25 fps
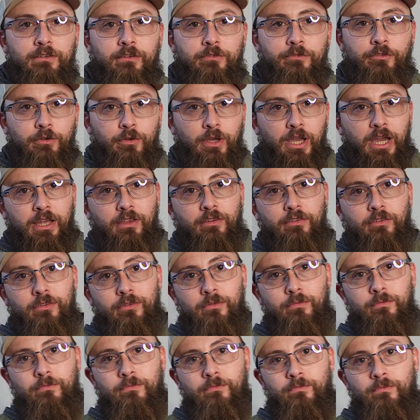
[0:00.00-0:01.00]
of you guys.
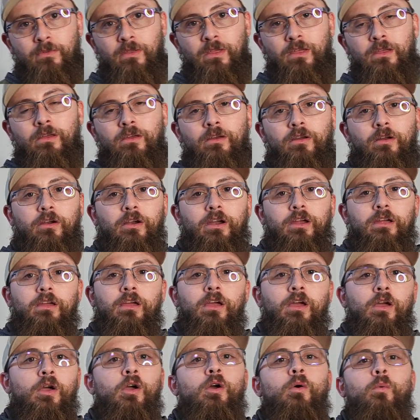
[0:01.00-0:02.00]
All right?
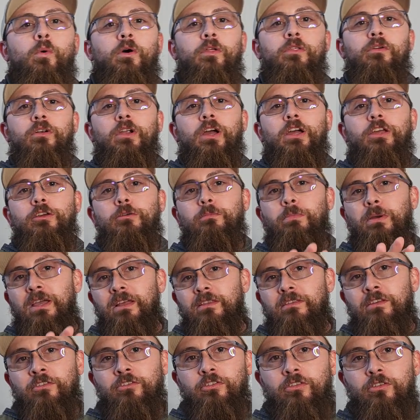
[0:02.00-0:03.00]
Whether or not you pay
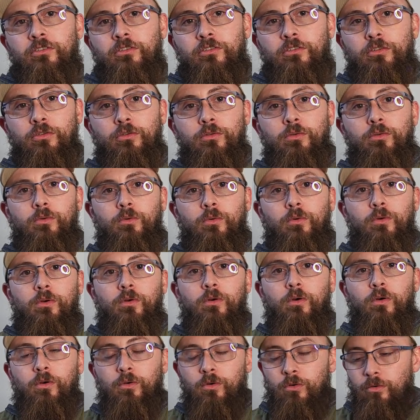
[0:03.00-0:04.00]
attention to
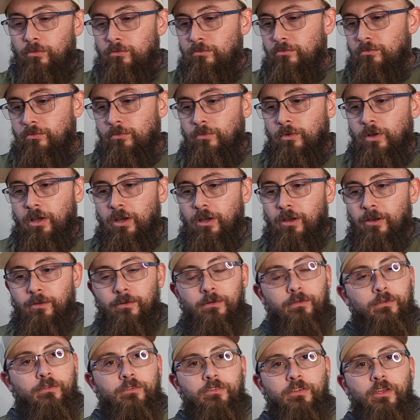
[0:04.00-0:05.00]

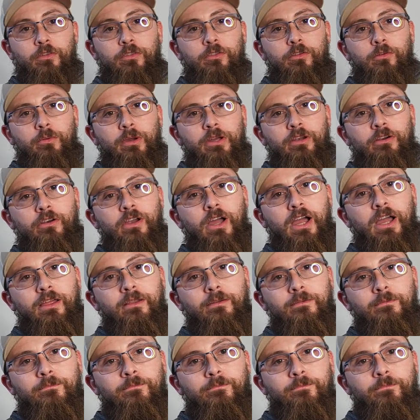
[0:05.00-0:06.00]
sell-through rate or not,
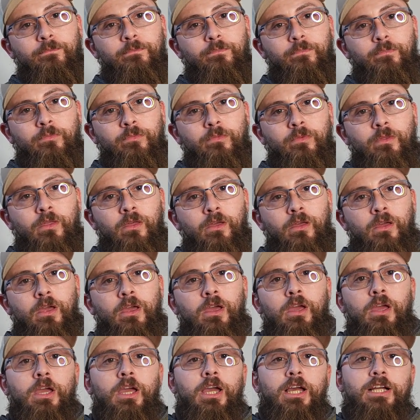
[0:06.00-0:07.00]

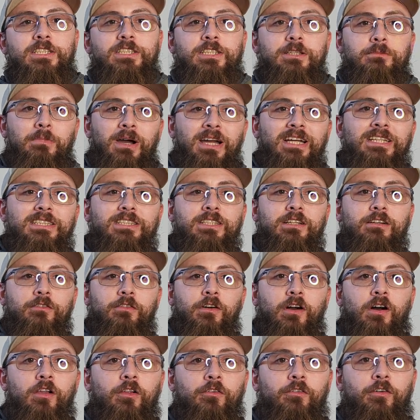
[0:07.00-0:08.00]
it's the mindset of
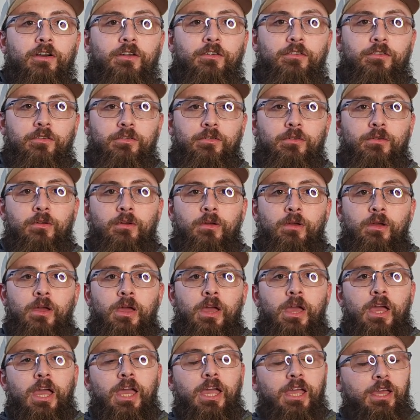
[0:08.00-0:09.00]
all of us.
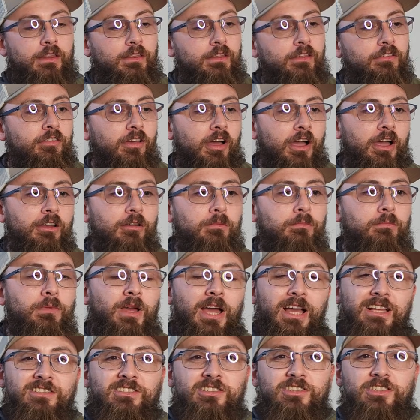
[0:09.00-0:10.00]
Hey, this item
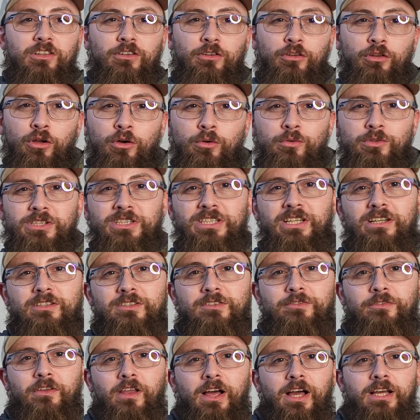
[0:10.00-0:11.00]
has low sales
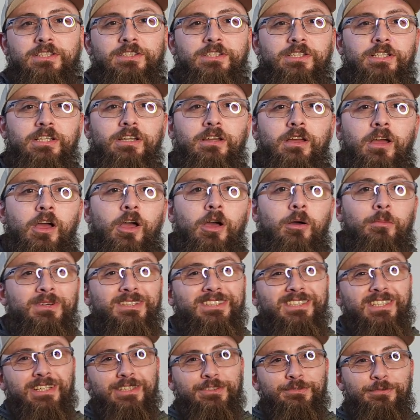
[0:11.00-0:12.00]
velocity, but
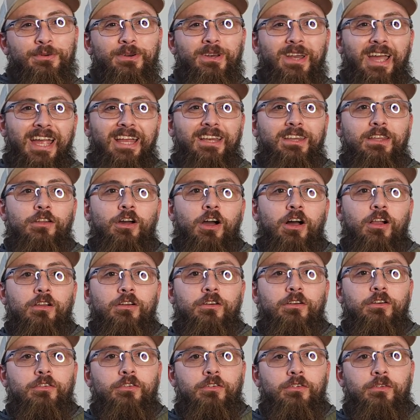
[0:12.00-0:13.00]
sells for
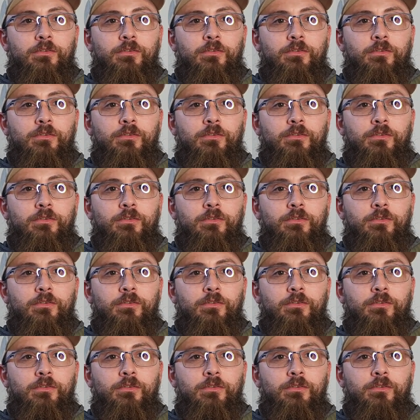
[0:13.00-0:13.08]
$90.